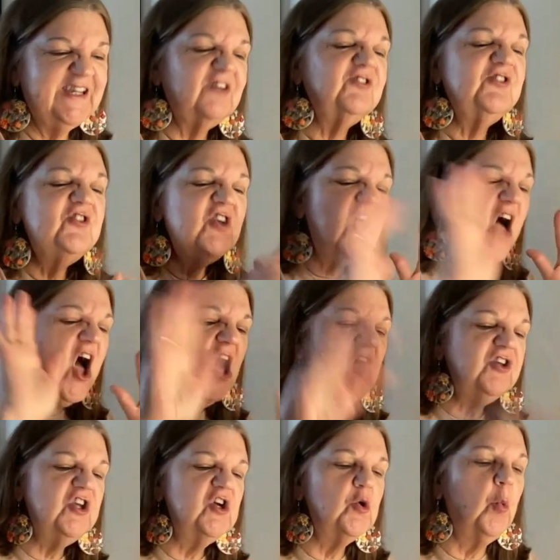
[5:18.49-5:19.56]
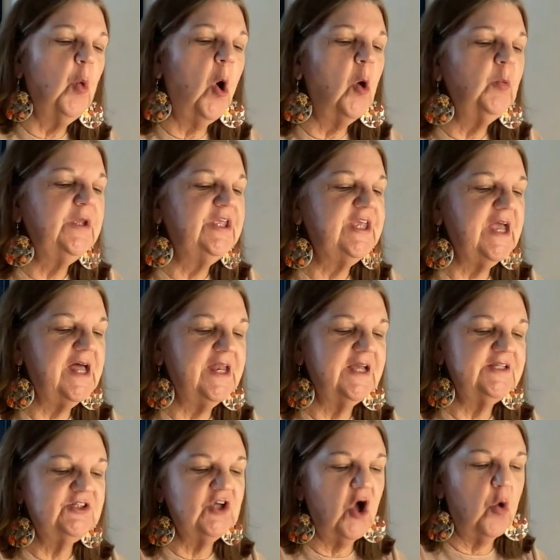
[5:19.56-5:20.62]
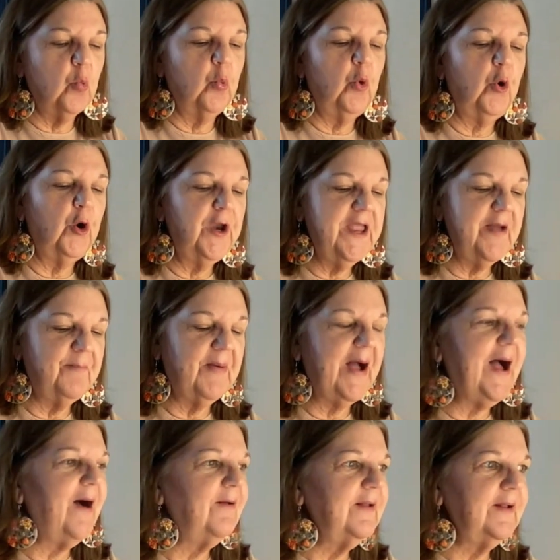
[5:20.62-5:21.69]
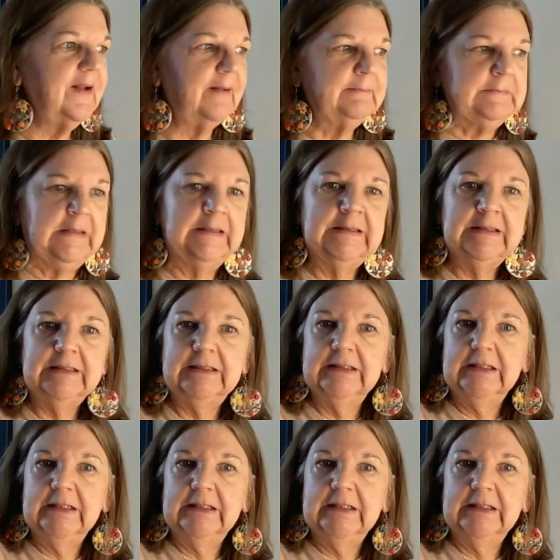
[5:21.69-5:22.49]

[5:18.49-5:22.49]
He goes, "No, you won't get it. Don't worry about it." I'm like,